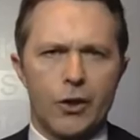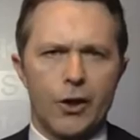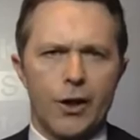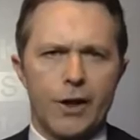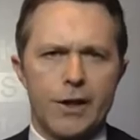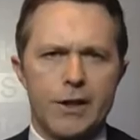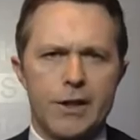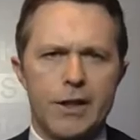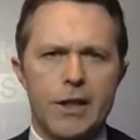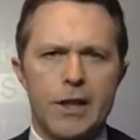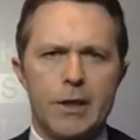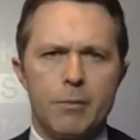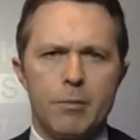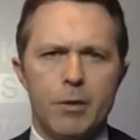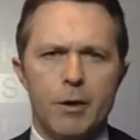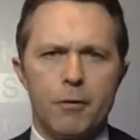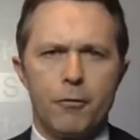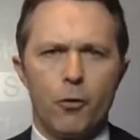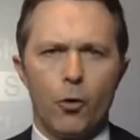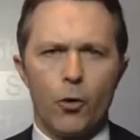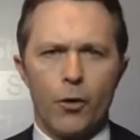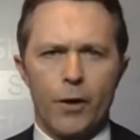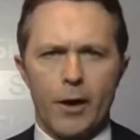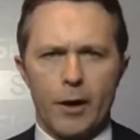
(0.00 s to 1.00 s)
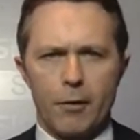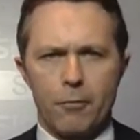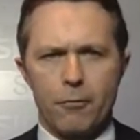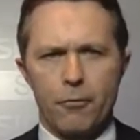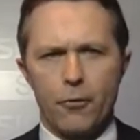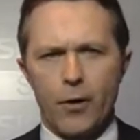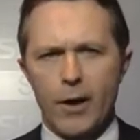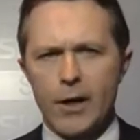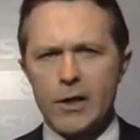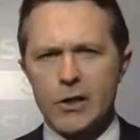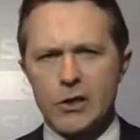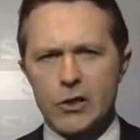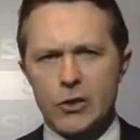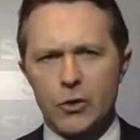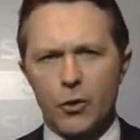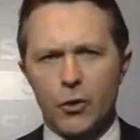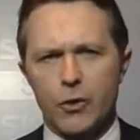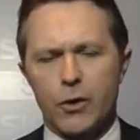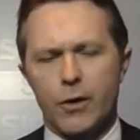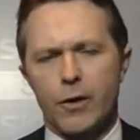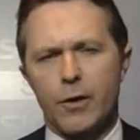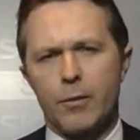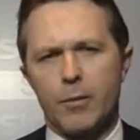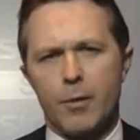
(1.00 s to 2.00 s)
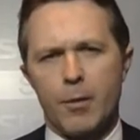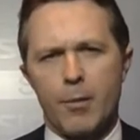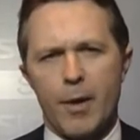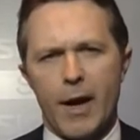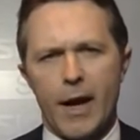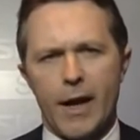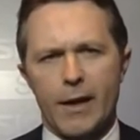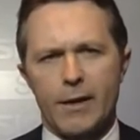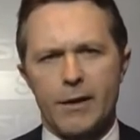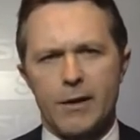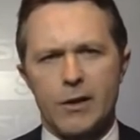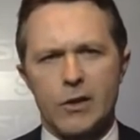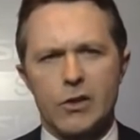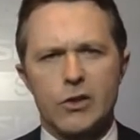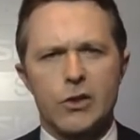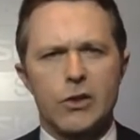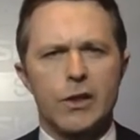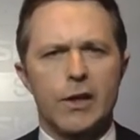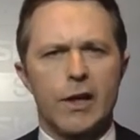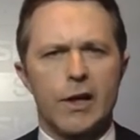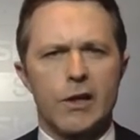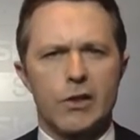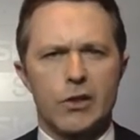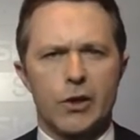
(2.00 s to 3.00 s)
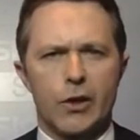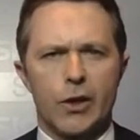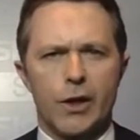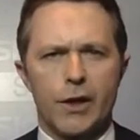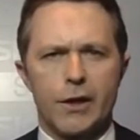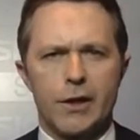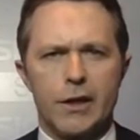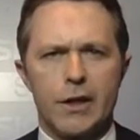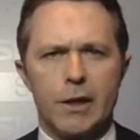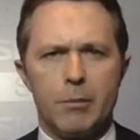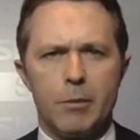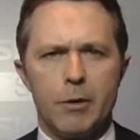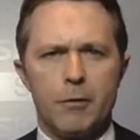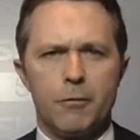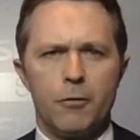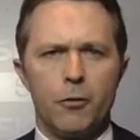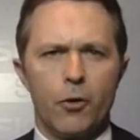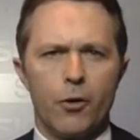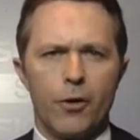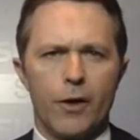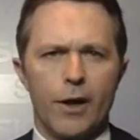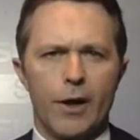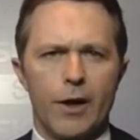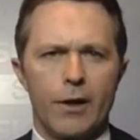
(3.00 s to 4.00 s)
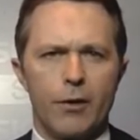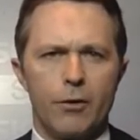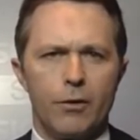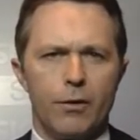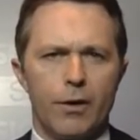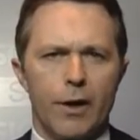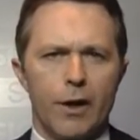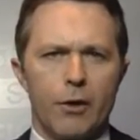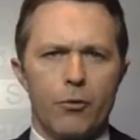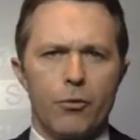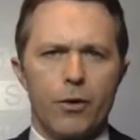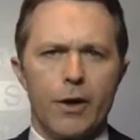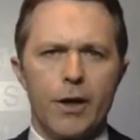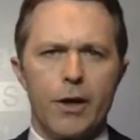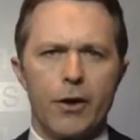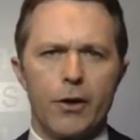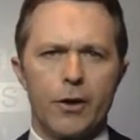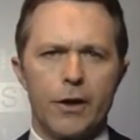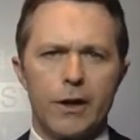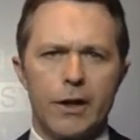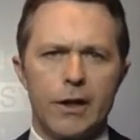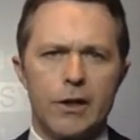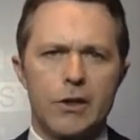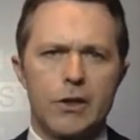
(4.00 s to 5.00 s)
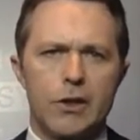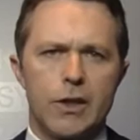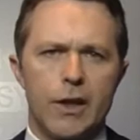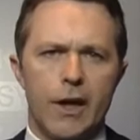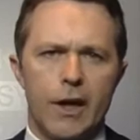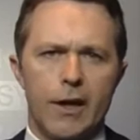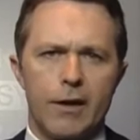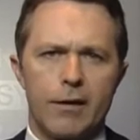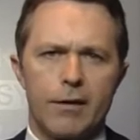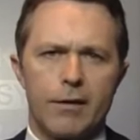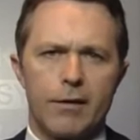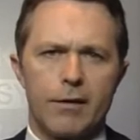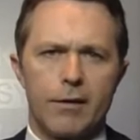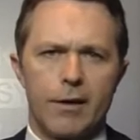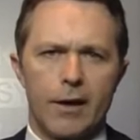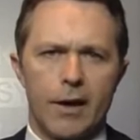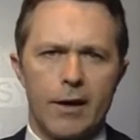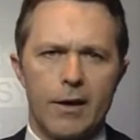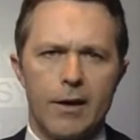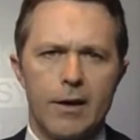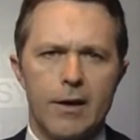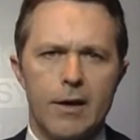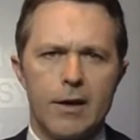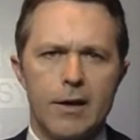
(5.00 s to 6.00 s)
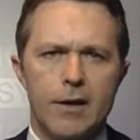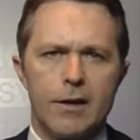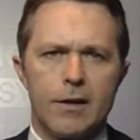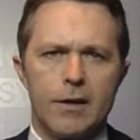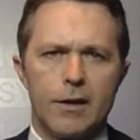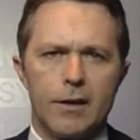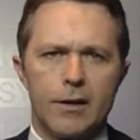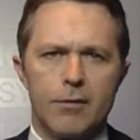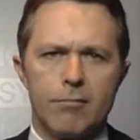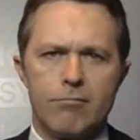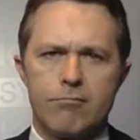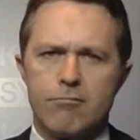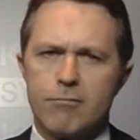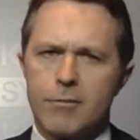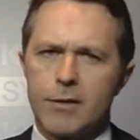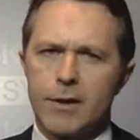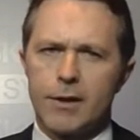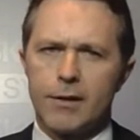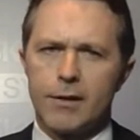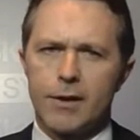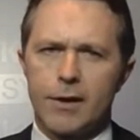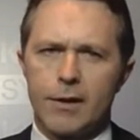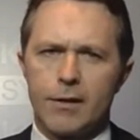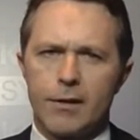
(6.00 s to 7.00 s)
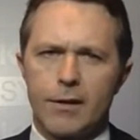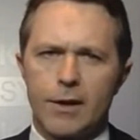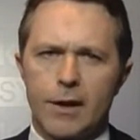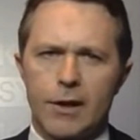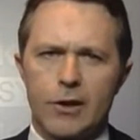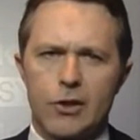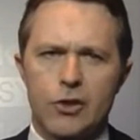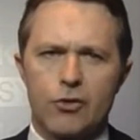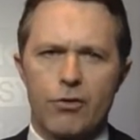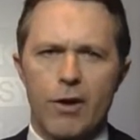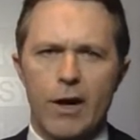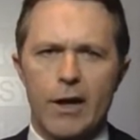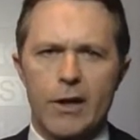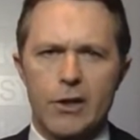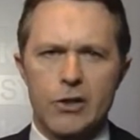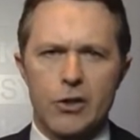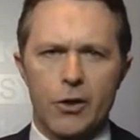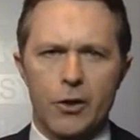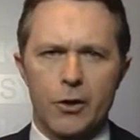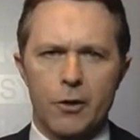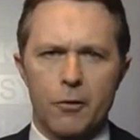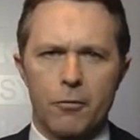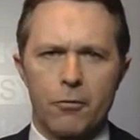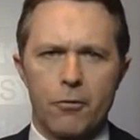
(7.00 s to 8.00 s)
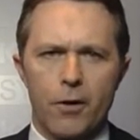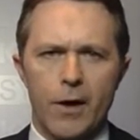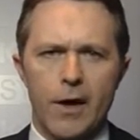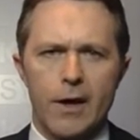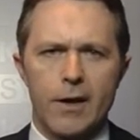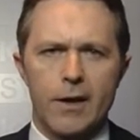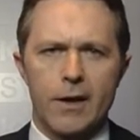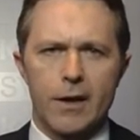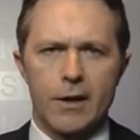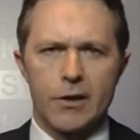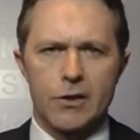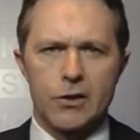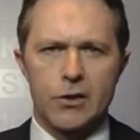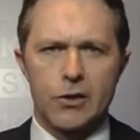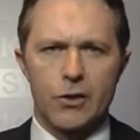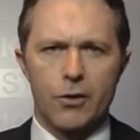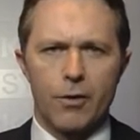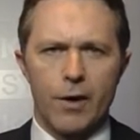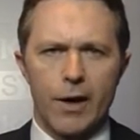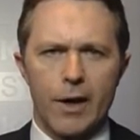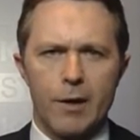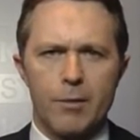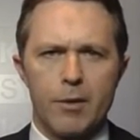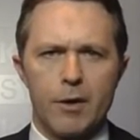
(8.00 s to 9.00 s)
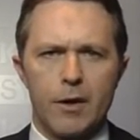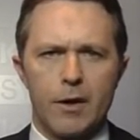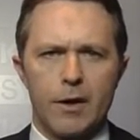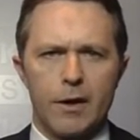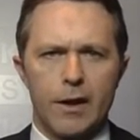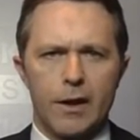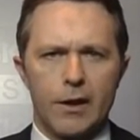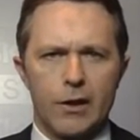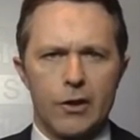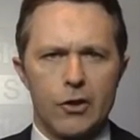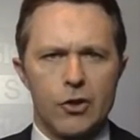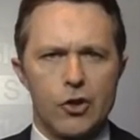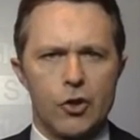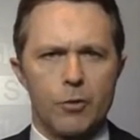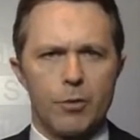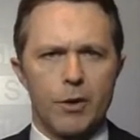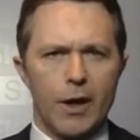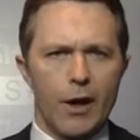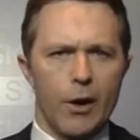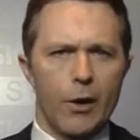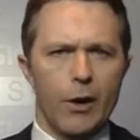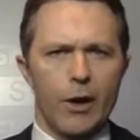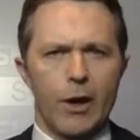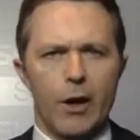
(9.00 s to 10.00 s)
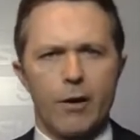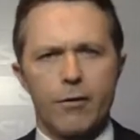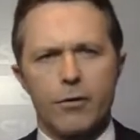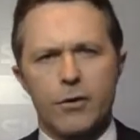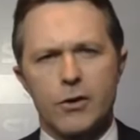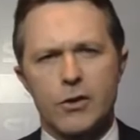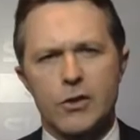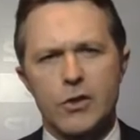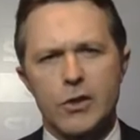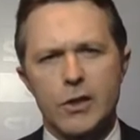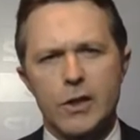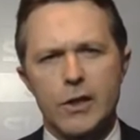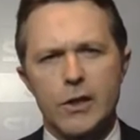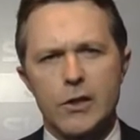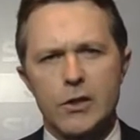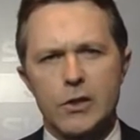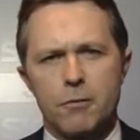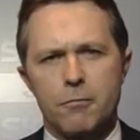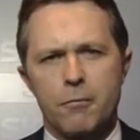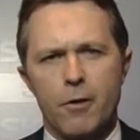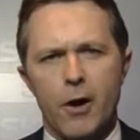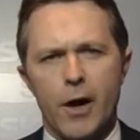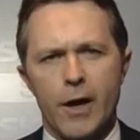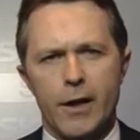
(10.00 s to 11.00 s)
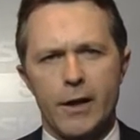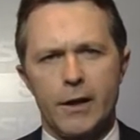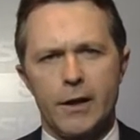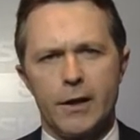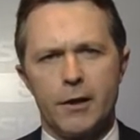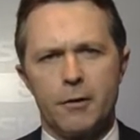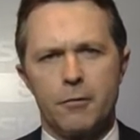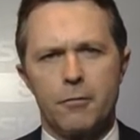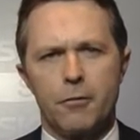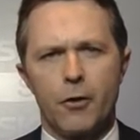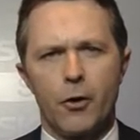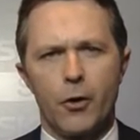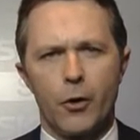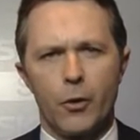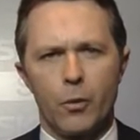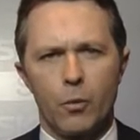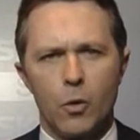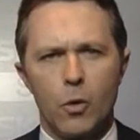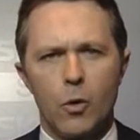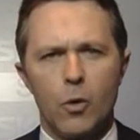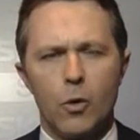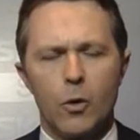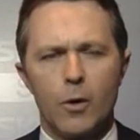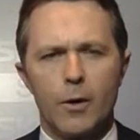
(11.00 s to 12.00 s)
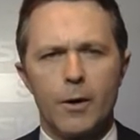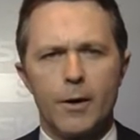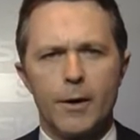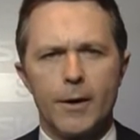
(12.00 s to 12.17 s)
idea, before their friends talk to them about this as an idea, before they read on the internet that that Australia is not your friend, that it's your enemy, and that you should be going overseas to fight in a foreign war.